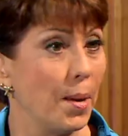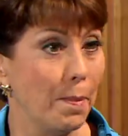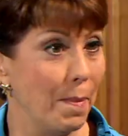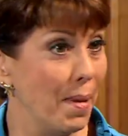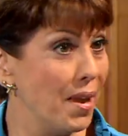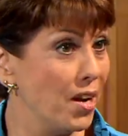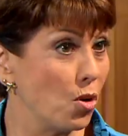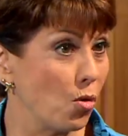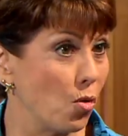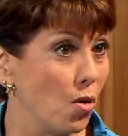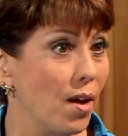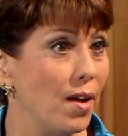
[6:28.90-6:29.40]
a
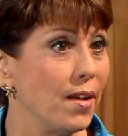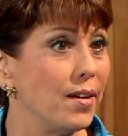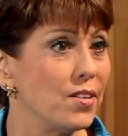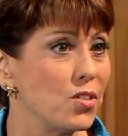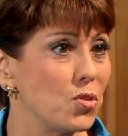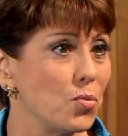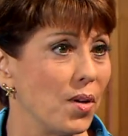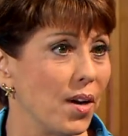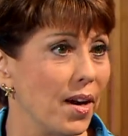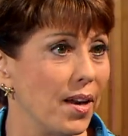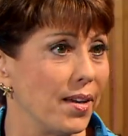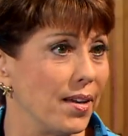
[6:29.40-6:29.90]
macron is
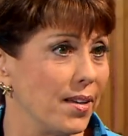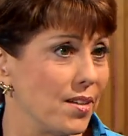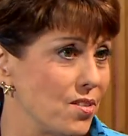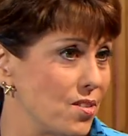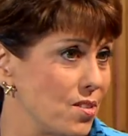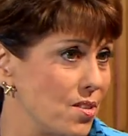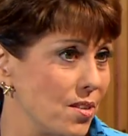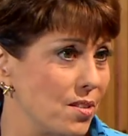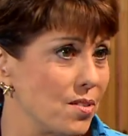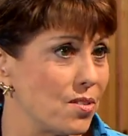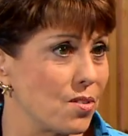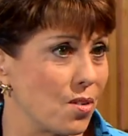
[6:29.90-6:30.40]
what yeah. I
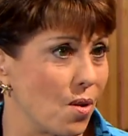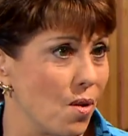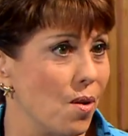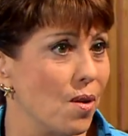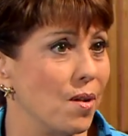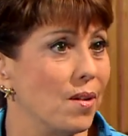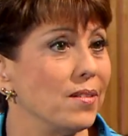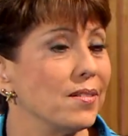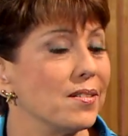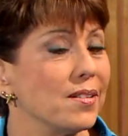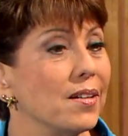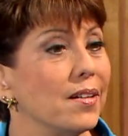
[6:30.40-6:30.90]
guess it's
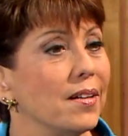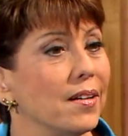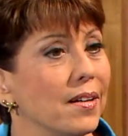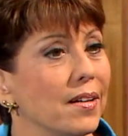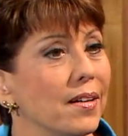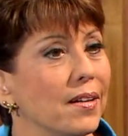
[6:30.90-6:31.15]
called. Yeah.